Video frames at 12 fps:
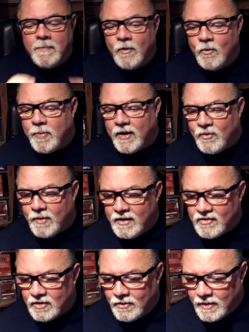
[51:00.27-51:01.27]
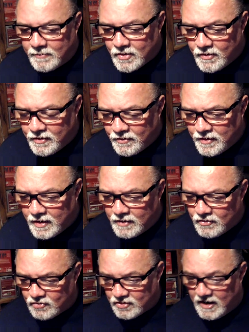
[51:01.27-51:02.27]
Oh, by the way, Sol, I'm going on
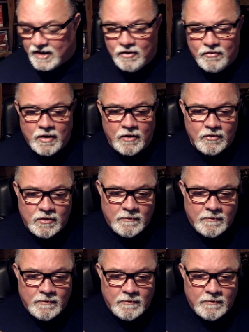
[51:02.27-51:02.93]
just to let you know,